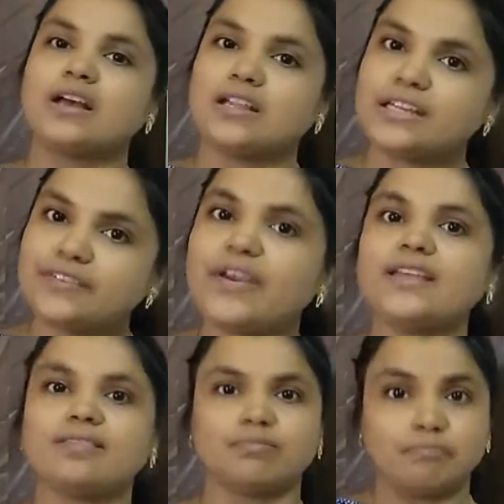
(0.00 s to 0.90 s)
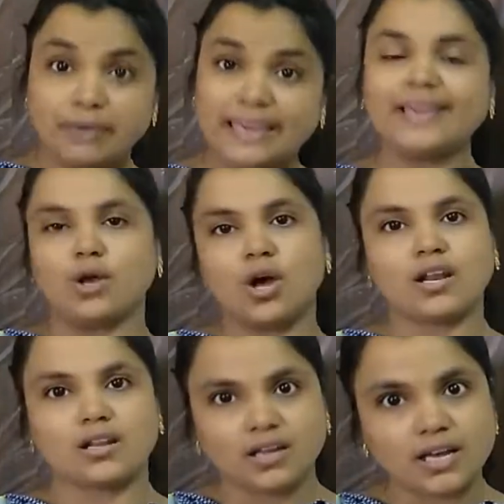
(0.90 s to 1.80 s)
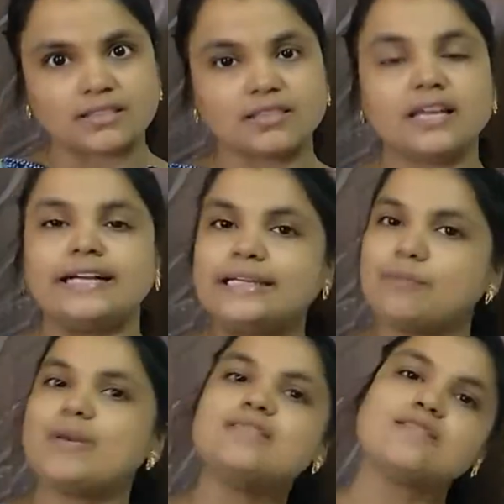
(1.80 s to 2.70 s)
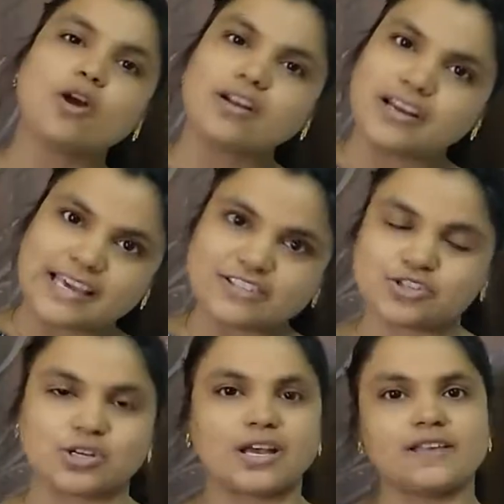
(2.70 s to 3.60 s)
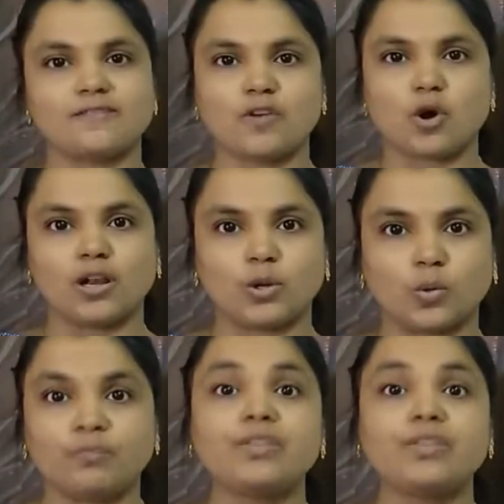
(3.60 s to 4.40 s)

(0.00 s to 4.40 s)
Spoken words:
living being on earth depends on nature, as we all know.